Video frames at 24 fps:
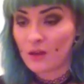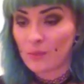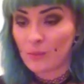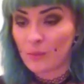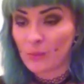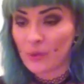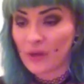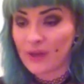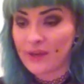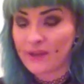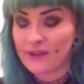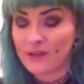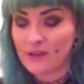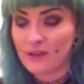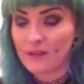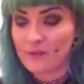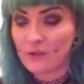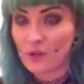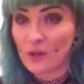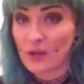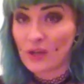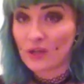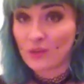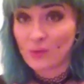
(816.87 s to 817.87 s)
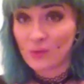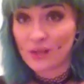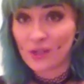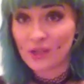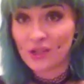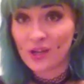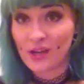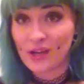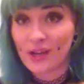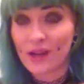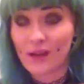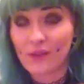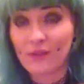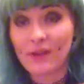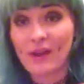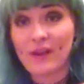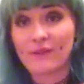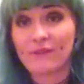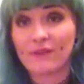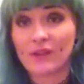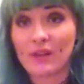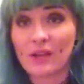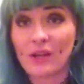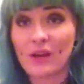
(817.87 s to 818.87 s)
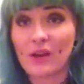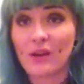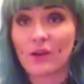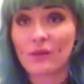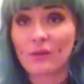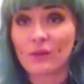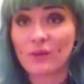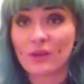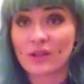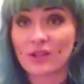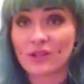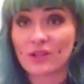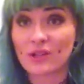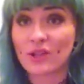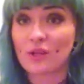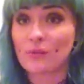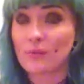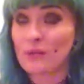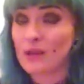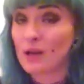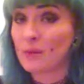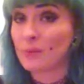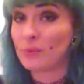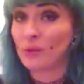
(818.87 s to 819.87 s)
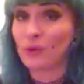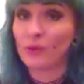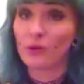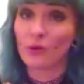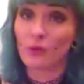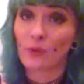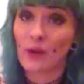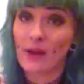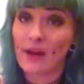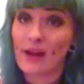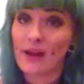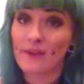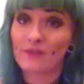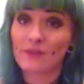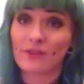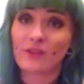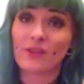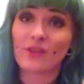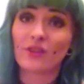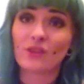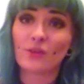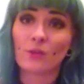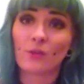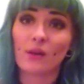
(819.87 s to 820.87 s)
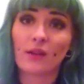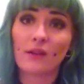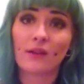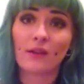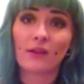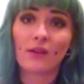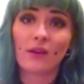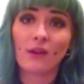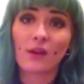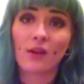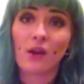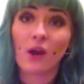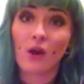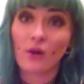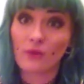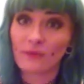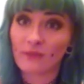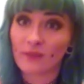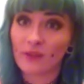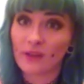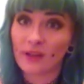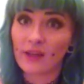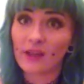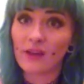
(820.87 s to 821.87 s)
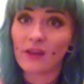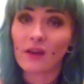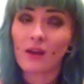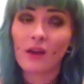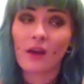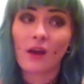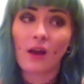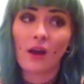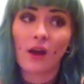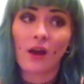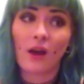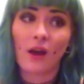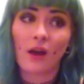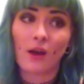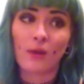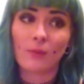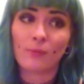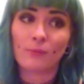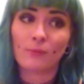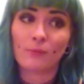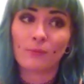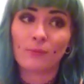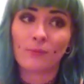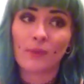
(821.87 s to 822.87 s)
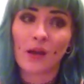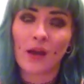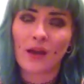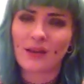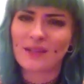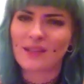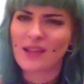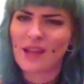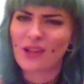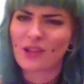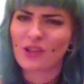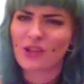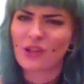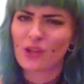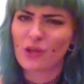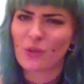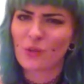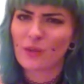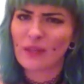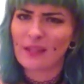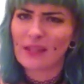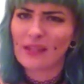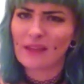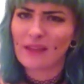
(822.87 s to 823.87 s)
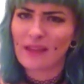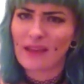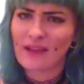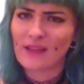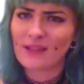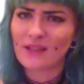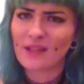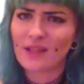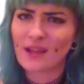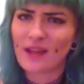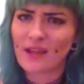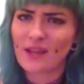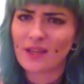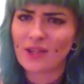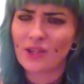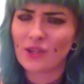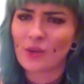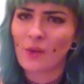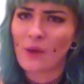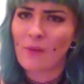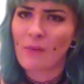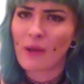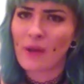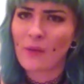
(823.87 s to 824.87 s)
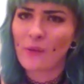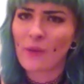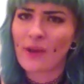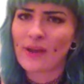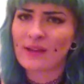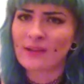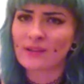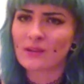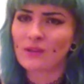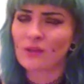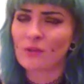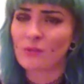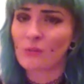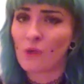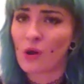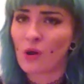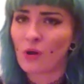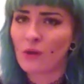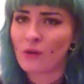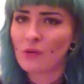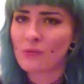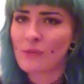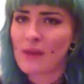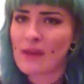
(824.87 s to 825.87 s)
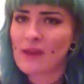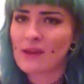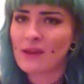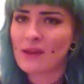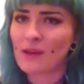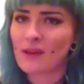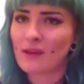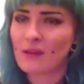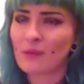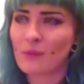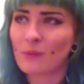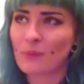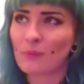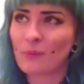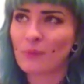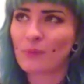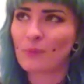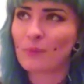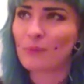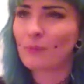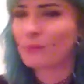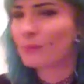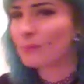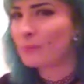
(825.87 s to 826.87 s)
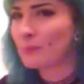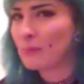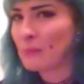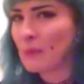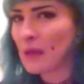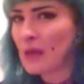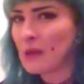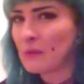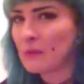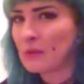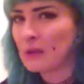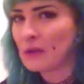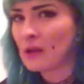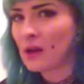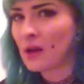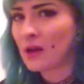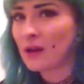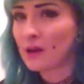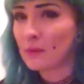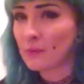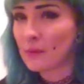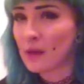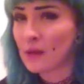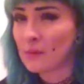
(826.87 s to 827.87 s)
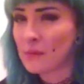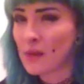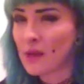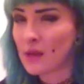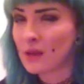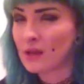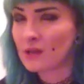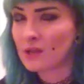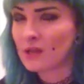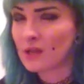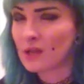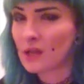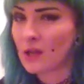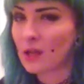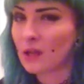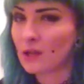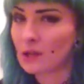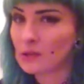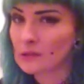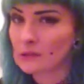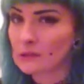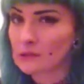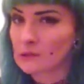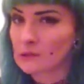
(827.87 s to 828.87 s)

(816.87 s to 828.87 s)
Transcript: but if you guys want to check out that video, it's going to be uploaded right after this one, hopefully. Um, it's actually really late tonight, so I might wait until tomorrow to make it. Maybe not. I might make it tonight.